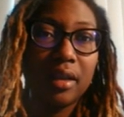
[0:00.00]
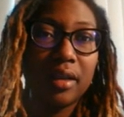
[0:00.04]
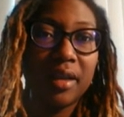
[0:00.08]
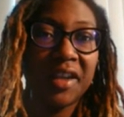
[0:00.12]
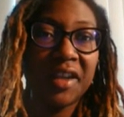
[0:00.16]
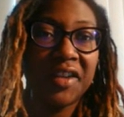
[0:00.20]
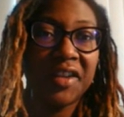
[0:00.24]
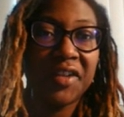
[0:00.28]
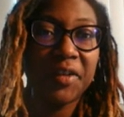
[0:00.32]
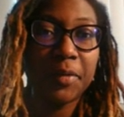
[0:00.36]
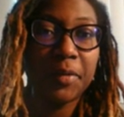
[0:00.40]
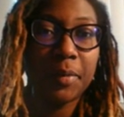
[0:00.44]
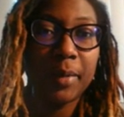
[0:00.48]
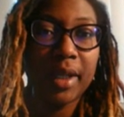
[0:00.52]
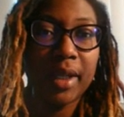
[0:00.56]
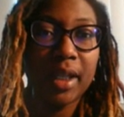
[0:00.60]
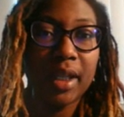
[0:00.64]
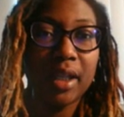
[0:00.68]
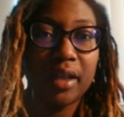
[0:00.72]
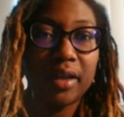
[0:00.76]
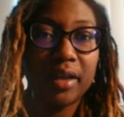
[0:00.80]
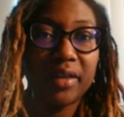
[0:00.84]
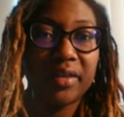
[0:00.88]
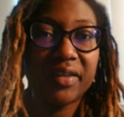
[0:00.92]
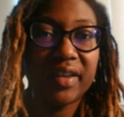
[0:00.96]
This one
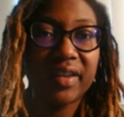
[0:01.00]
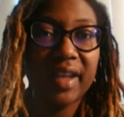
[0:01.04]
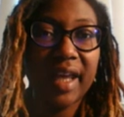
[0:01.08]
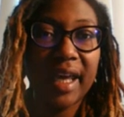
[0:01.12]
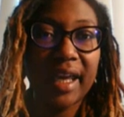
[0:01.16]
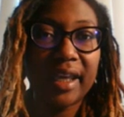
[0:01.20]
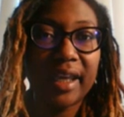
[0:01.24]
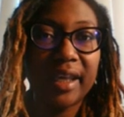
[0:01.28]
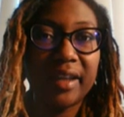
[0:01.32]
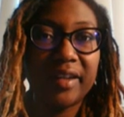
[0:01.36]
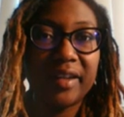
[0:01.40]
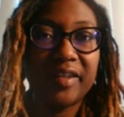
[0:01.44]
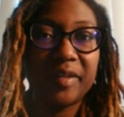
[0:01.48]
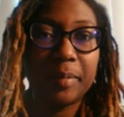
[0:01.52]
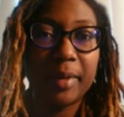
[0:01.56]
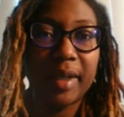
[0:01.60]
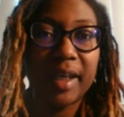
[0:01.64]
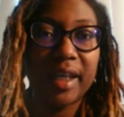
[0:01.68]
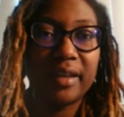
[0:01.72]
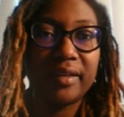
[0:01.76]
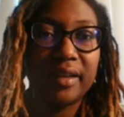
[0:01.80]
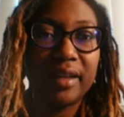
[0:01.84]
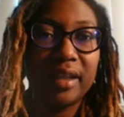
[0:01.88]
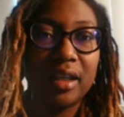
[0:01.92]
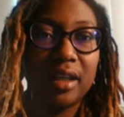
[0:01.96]
looks like it's split
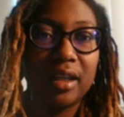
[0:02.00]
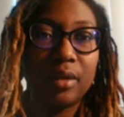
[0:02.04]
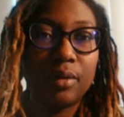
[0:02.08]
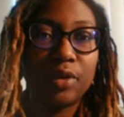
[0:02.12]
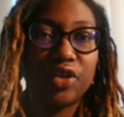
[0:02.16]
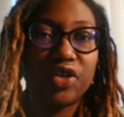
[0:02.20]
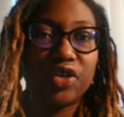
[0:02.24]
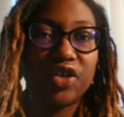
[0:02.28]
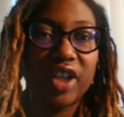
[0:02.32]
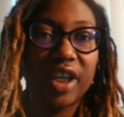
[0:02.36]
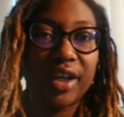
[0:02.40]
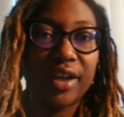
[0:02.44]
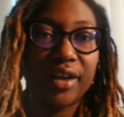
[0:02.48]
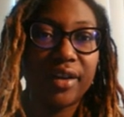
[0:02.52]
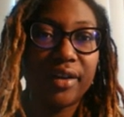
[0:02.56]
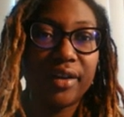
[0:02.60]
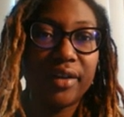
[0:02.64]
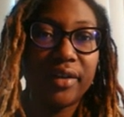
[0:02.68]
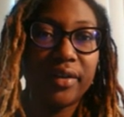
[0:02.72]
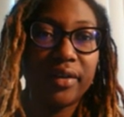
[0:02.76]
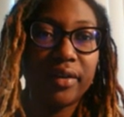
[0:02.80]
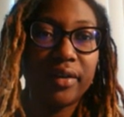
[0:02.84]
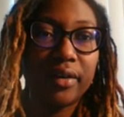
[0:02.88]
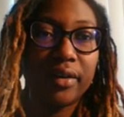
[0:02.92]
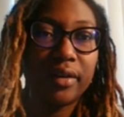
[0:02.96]
into equal
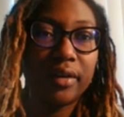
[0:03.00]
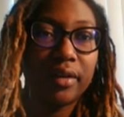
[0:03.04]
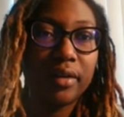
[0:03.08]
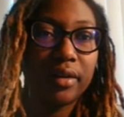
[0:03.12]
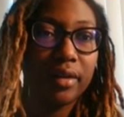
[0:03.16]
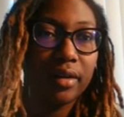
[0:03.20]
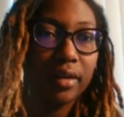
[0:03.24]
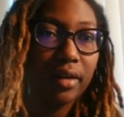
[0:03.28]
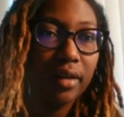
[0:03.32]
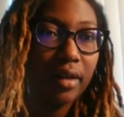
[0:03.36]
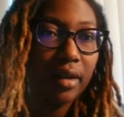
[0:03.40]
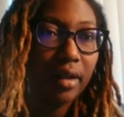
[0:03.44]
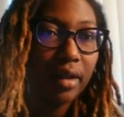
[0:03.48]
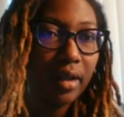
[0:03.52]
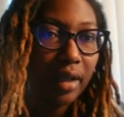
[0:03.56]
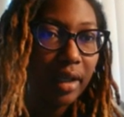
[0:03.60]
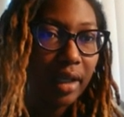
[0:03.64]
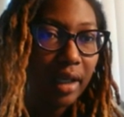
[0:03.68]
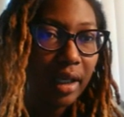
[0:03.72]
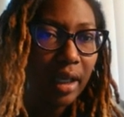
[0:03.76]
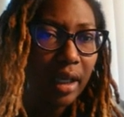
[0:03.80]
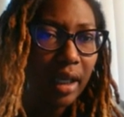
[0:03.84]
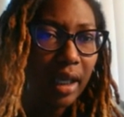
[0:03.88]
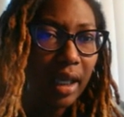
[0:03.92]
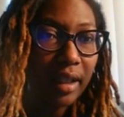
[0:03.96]
shares.
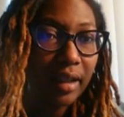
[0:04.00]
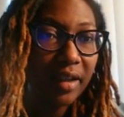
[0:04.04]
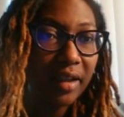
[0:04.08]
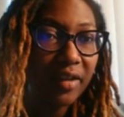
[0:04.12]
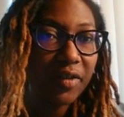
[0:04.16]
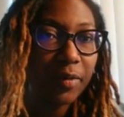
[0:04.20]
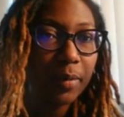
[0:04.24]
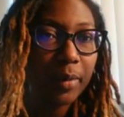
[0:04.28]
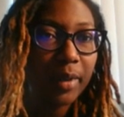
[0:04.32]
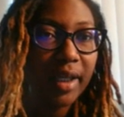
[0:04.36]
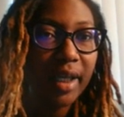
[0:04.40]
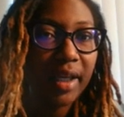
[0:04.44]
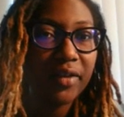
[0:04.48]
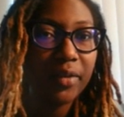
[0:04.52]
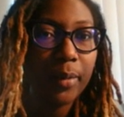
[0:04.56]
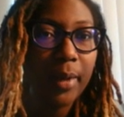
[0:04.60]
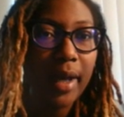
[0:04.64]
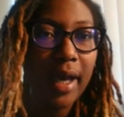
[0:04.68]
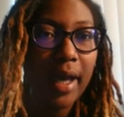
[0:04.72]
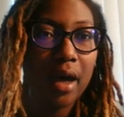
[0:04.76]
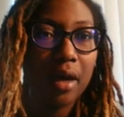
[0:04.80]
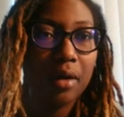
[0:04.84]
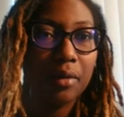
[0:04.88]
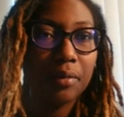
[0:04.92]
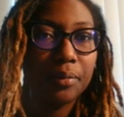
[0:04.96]
And this one as
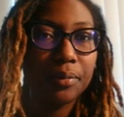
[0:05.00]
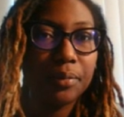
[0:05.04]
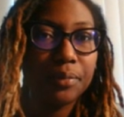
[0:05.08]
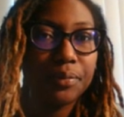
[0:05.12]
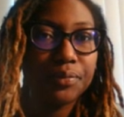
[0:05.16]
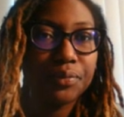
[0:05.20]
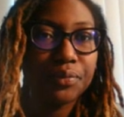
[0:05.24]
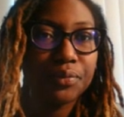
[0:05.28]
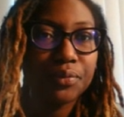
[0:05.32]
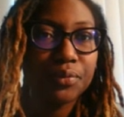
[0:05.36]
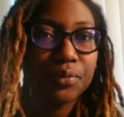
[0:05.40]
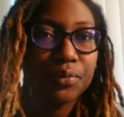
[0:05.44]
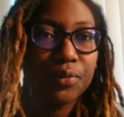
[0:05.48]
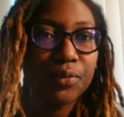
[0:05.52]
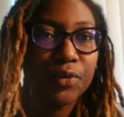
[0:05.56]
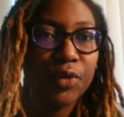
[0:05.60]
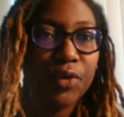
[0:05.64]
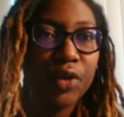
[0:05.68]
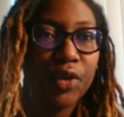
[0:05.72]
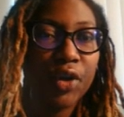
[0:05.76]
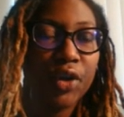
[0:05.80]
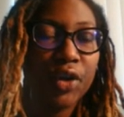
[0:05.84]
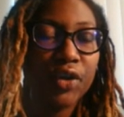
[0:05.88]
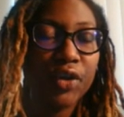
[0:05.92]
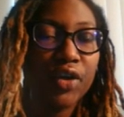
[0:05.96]
well. So
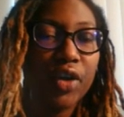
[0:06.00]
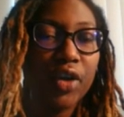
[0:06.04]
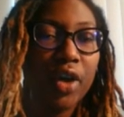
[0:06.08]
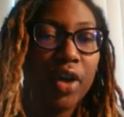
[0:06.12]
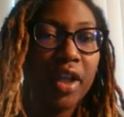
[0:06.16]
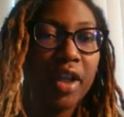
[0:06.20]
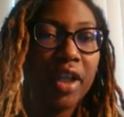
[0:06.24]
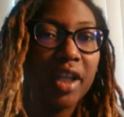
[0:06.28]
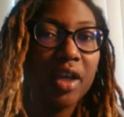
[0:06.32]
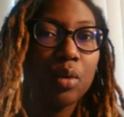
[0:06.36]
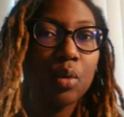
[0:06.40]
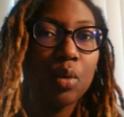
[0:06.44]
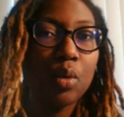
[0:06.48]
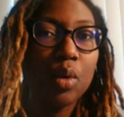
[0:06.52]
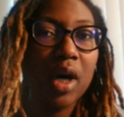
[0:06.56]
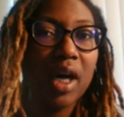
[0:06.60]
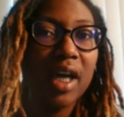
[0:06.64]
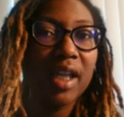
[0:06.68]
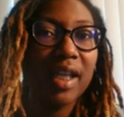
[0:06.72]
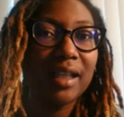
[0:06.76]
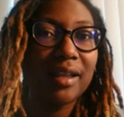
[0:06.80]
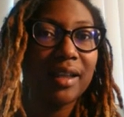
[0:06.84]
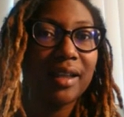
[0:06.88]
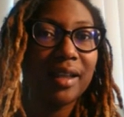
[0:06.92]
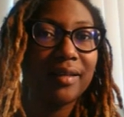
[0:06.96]
there's only one that
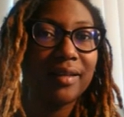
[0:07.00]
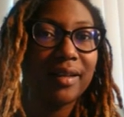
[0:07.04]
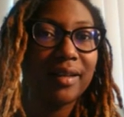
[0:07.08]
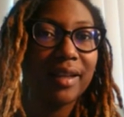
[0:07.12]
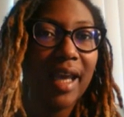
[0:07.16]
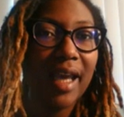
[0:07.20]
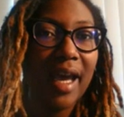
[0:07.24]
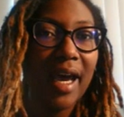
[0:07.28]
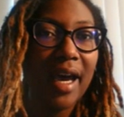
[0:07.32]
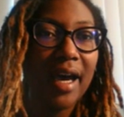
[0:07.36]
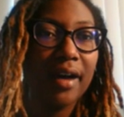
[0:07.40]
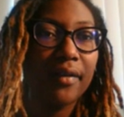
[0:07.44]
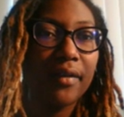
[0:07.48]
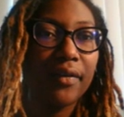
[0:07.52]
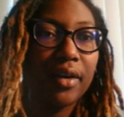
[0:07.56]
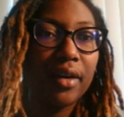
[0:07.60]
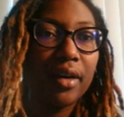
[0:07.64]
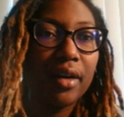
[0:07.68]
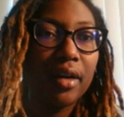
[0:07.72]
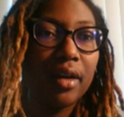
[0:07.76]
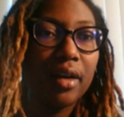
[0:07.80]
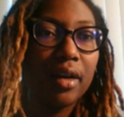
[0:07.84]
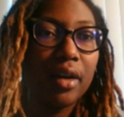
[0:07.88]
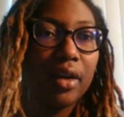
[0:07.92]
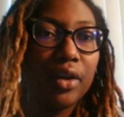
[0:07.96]
doesn't have
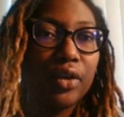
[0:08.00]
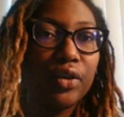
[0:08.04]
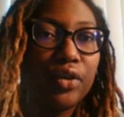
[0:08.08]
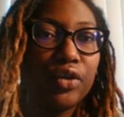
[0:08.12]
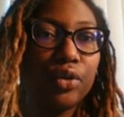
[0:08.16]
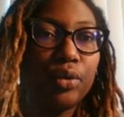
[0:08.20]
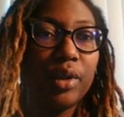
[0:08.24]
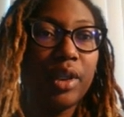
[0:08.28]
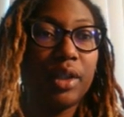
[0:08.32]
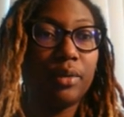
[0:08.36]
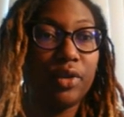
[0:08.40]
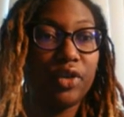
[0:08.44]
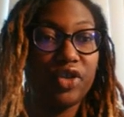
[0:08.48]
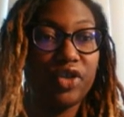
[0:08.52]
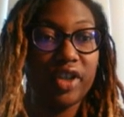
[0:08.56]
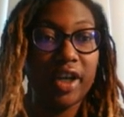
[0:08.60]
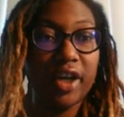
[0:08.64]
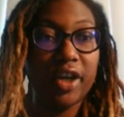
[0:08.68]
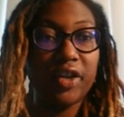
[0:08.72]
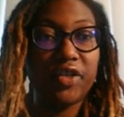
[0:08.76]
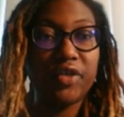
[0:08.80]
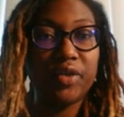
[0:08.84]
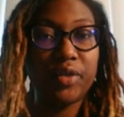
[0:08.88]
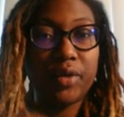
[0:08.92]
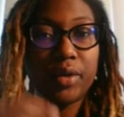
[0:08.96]
2 equal
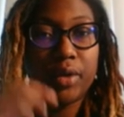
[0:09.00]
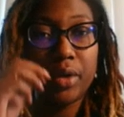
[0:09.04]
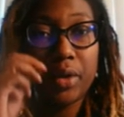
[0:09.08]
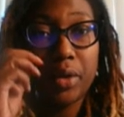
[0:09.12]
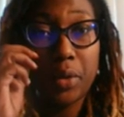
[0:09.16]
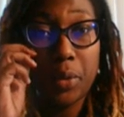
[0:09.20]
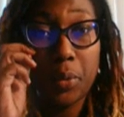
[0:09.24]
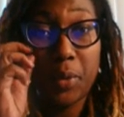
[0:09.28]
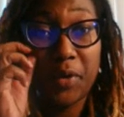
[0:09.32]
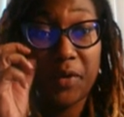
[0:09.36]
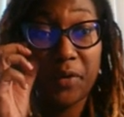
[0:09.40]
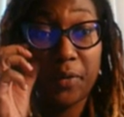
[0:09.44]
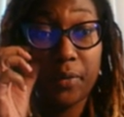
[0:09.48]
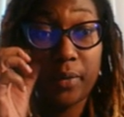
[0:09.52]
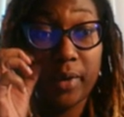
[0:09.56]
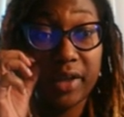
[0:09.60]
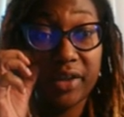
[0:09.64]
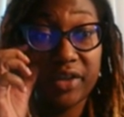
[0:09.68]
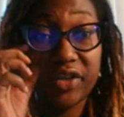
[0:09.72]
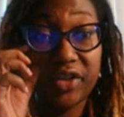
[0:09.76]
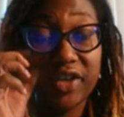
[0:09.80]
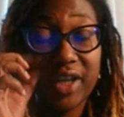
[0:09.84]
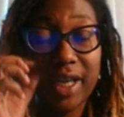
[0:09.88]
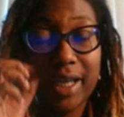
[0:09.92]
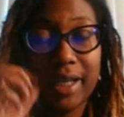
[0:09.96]
shares with
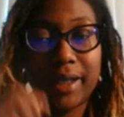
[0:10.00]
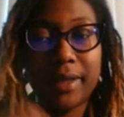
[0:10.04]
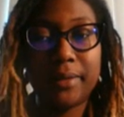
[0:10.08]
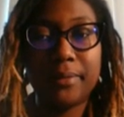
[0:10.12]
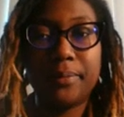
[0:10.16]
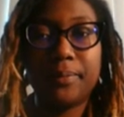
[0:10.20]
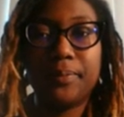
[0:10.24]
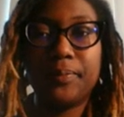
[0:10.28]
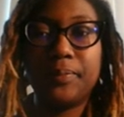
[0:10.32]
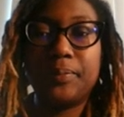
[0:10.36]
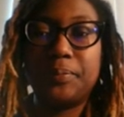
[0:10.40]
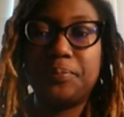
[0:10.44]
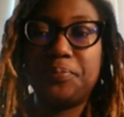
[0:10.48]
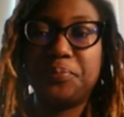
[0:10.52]
one shaded.